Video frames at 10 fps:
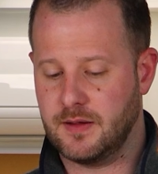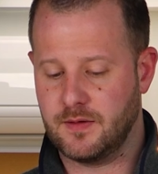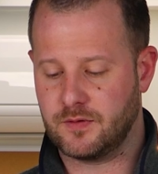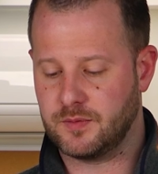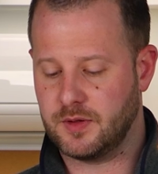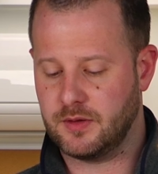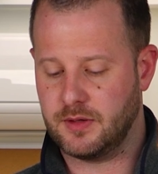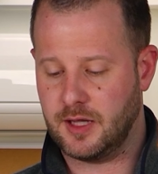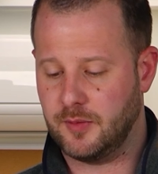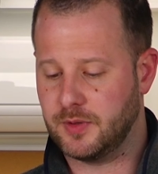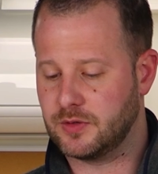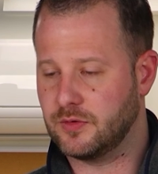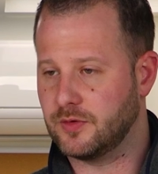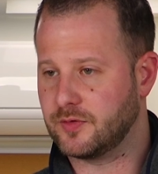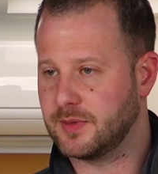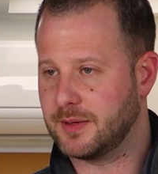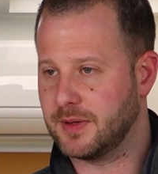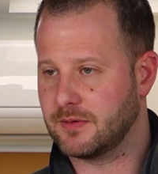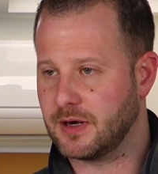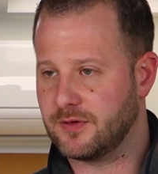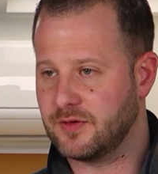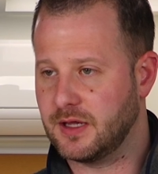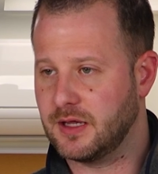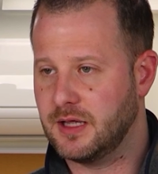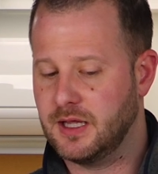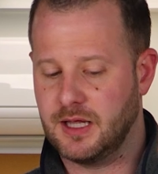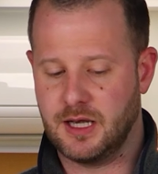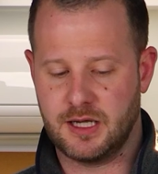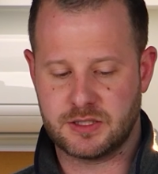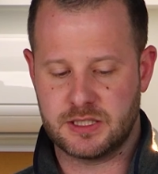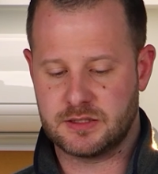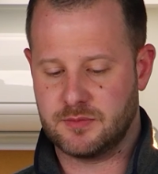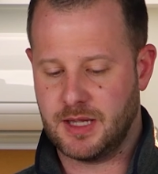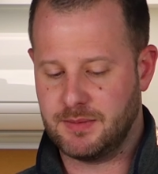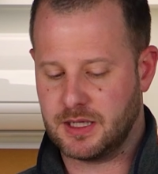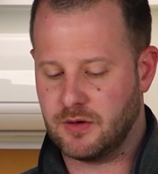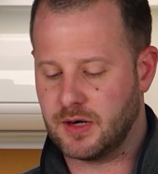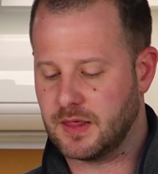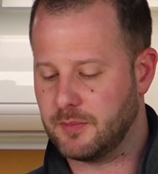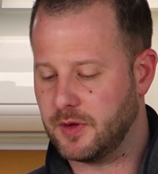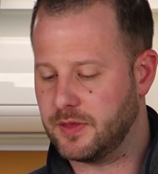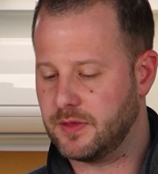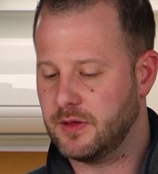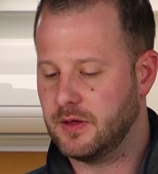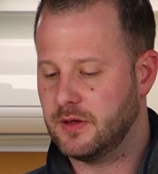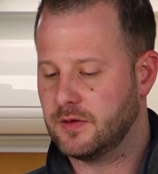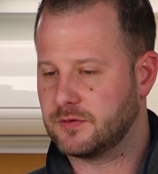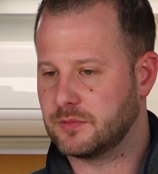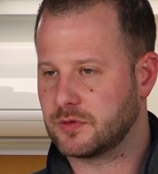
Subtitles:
and this will help your tools from not being rusty, in addition to maybe coating them with some